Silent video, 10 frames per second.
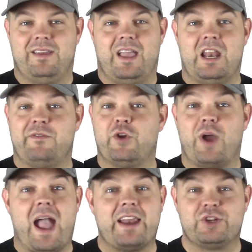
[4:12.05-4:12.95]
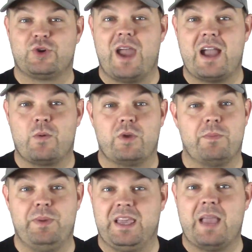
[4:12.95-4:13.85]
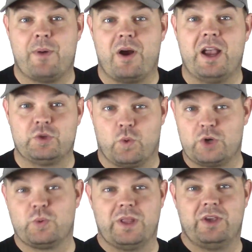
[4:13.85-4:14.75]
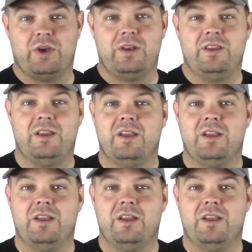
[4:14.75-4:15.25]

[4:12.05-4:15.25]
And if you're at a track where the BK bar has worked really good,